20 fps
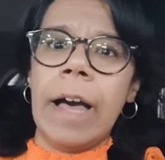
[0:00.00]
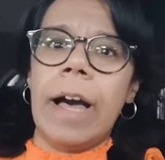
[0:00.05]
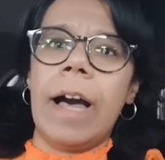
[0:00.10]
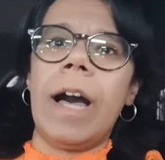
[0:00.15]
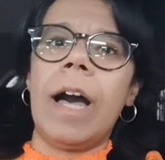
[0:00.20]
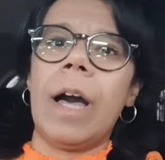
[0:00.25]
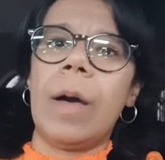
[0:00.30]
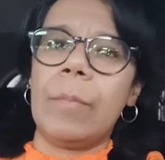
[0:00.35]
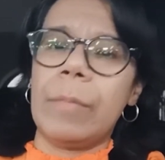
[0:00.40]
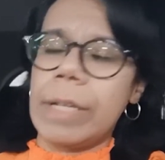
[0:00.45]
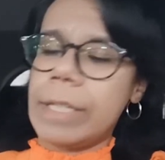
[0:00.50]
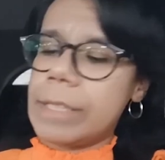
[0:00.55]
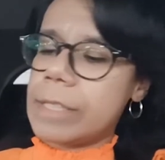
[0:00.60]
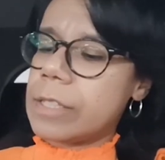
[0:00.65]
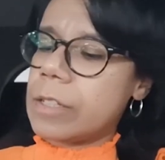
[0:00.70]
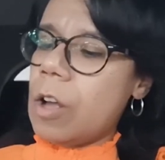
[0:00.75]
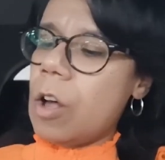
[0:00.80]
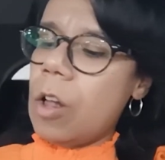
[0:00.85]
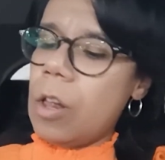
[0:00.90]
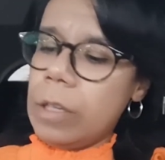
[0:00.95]
It's
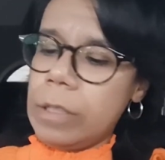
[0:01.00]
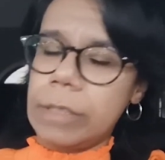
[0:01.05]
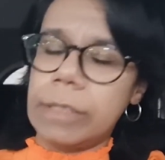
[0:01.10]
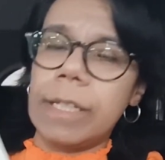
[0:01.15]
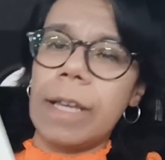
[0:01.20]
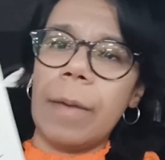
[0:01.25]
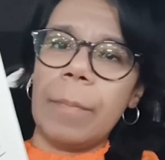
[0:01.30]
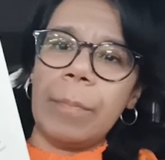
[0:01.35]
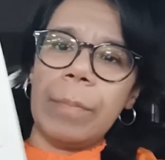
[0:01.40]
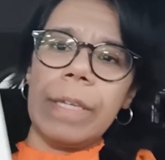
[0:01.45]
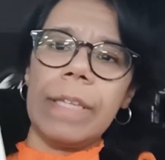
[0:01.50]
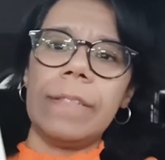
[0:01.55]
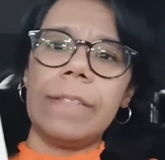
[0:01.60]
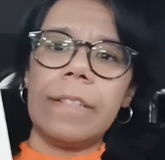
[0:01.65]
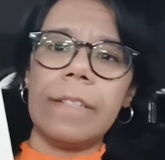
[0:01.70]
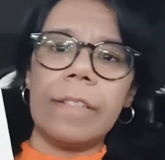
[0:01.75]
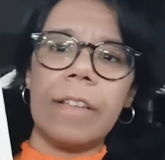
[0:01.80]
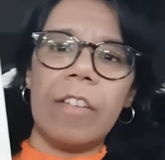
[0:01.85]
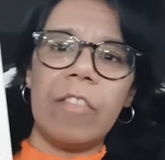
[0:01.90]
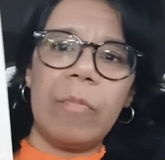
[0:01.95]
called
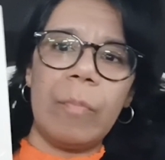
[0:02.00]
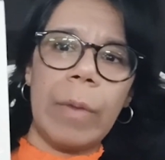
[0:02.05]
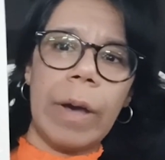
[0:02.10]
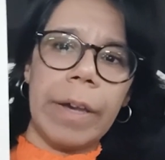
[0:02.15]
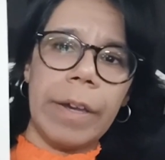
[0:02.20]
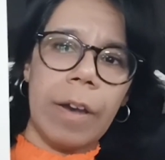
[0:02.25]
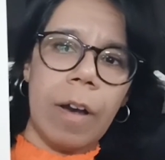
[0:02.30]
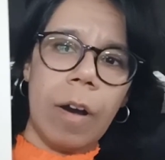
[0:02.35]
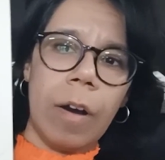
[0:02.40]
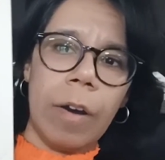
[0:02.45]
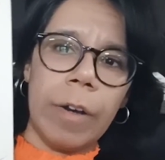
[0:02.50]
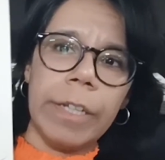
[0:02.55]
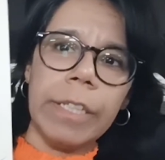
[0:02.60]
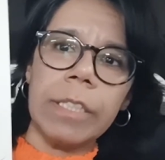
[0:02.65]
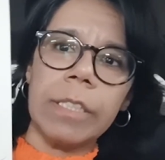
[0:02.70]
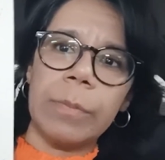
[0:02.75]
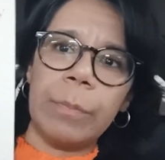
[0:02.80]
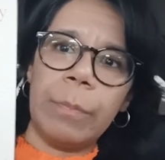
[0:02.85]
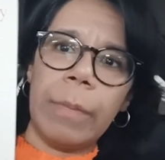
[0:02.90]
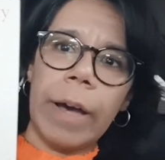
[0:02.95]
Pieces of My Heart
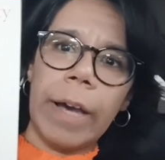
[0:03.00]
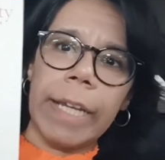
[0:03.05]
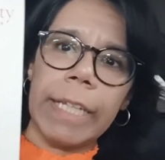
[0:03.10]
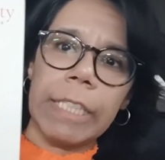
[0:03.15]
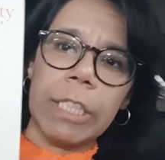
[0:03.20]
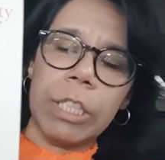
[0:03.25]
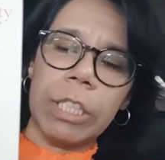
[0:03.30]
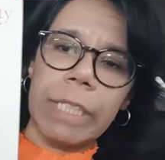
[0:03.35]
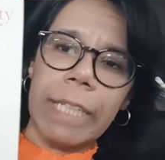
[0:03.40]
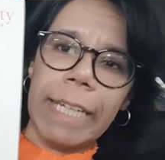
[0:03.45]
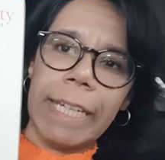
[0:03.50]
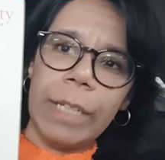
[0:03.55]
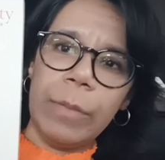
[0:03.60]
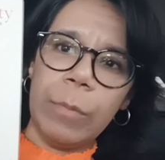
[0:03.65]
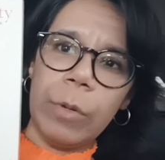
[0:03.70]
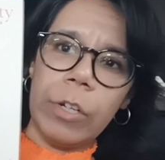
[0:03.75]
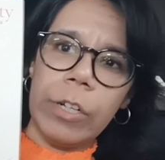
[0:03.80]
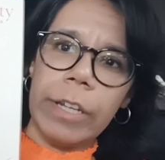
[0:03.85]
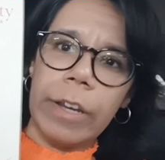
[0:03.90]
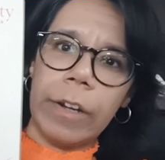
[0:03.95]
by Sinead
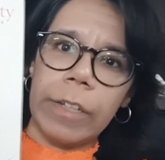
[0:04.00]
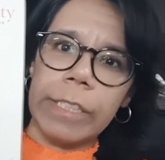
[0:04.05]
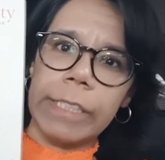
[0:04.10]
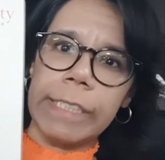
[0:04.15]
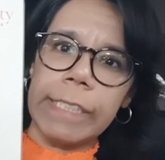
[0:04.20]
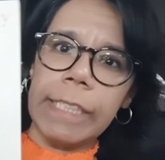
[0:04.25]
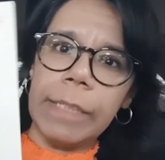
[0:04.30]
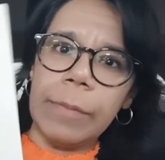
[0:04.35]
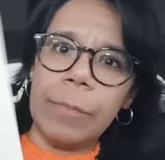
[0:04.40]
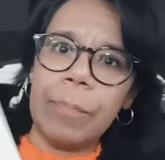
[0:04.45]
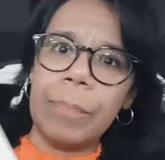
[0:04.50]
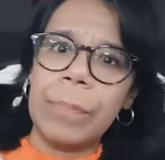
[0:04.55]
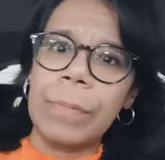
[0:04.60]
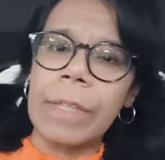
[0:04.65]
Moriarty.